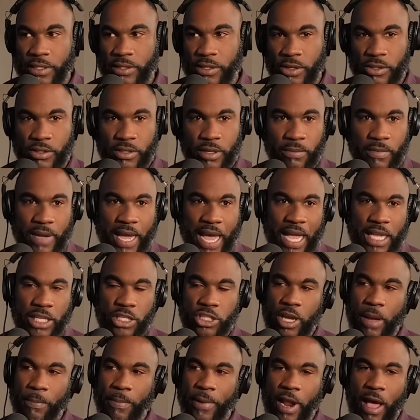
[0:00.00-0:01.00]
So some guy
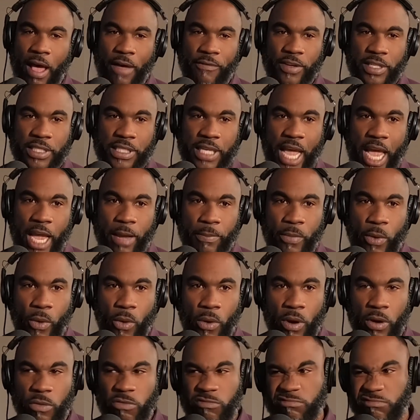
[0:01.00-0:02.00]
jumping off a
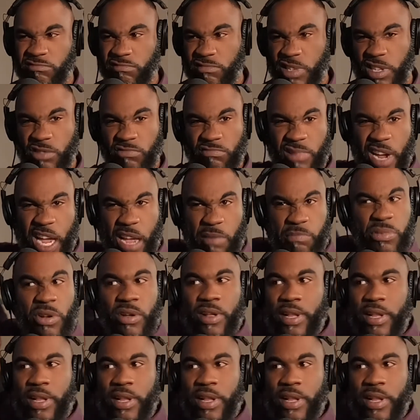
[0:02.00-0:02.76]
skateboard with a Red